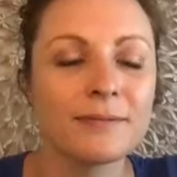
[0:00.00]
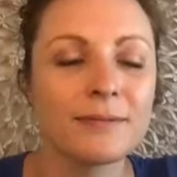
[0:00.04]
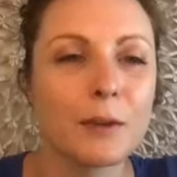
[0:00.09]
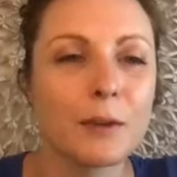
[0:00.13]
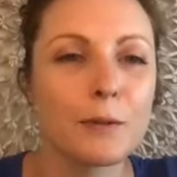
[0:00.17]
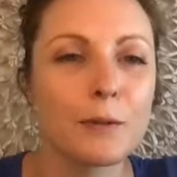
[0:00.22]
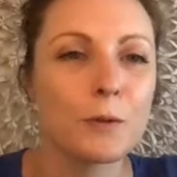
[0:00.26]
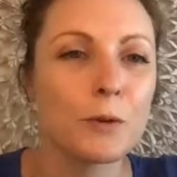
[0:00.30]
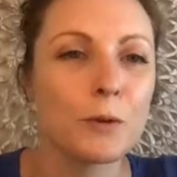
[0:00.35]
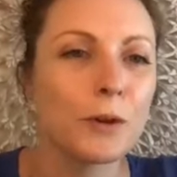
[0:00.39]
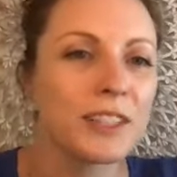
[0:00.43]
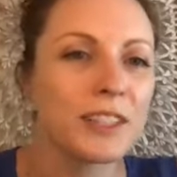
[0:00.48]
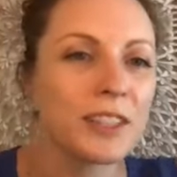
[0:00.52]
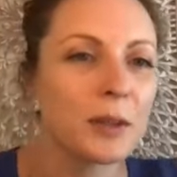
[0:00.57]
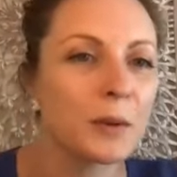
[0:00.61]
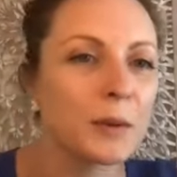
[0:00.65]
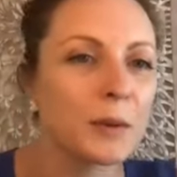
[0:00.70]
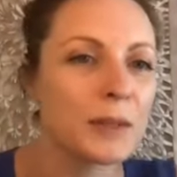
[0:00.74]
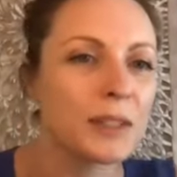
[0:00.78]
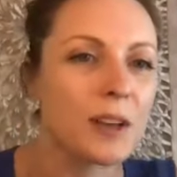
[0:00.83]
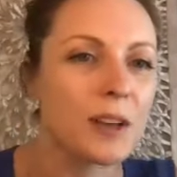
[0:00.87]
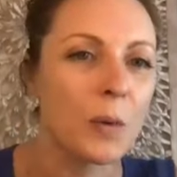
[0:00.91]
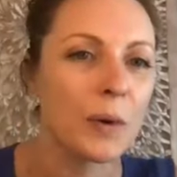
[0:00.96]
Of course, there
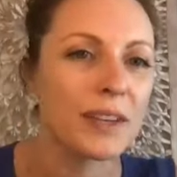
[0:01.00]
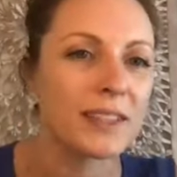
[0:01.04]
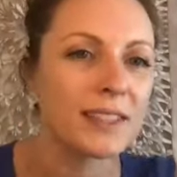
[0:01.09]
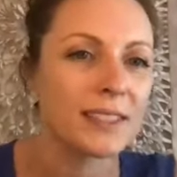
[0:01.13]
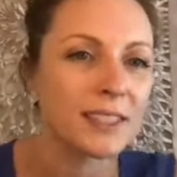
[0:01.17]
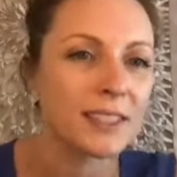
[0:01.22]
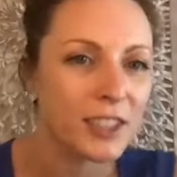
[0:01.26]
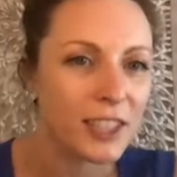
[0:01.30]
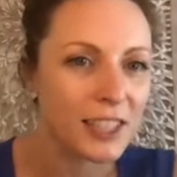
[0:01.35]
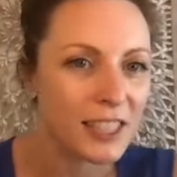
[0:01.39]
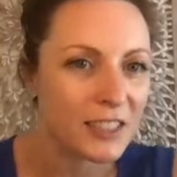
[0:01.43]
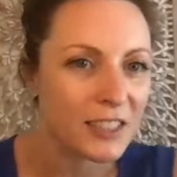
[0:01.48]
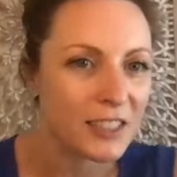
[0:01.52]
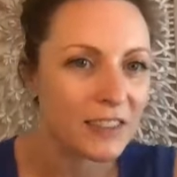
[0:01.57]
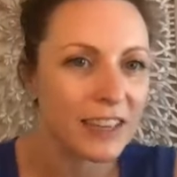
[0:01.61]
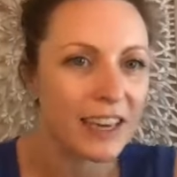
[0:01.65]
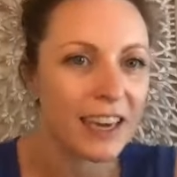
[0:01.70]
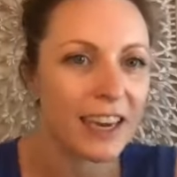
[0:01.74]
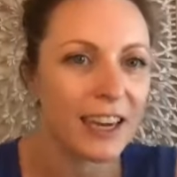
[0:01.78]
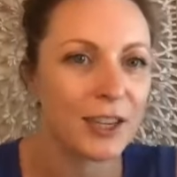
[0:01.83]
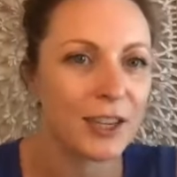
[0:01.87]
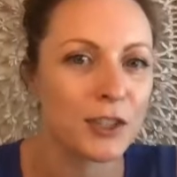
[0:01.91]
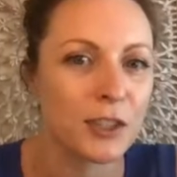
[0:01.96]
was always a
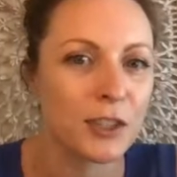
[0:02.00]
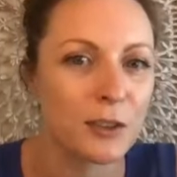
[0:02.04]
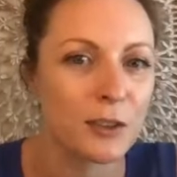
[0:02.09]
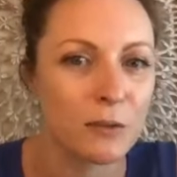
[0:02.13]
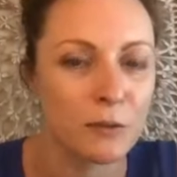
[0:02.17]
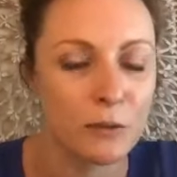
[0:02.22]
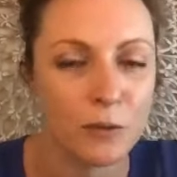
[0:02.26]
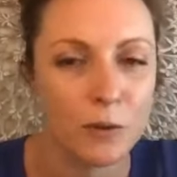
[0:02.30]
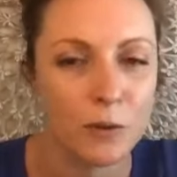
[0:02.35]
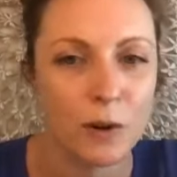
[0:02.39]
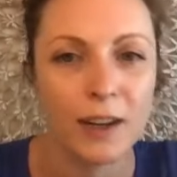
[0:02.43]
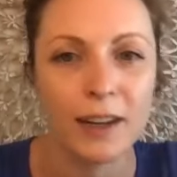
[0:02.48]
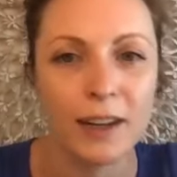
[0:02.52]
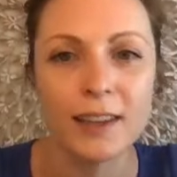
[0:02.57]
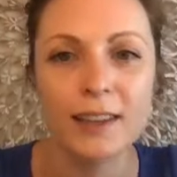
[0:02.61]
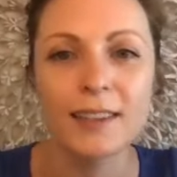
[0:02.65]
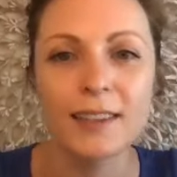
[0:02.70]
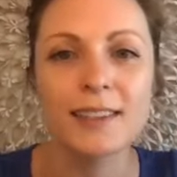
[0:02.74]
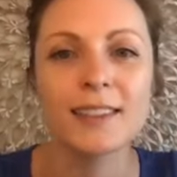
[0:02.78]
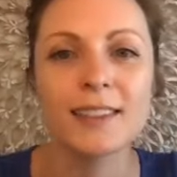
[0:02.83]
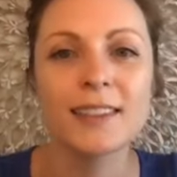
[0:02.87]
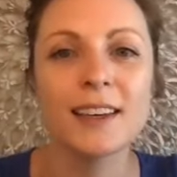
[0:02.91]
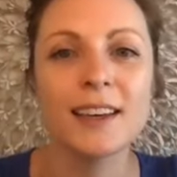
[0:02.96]
justification for
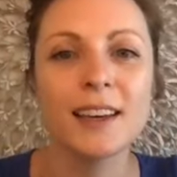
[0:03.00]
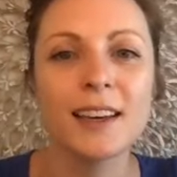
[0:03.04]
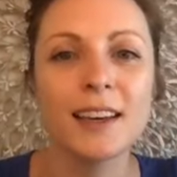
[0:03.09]
it.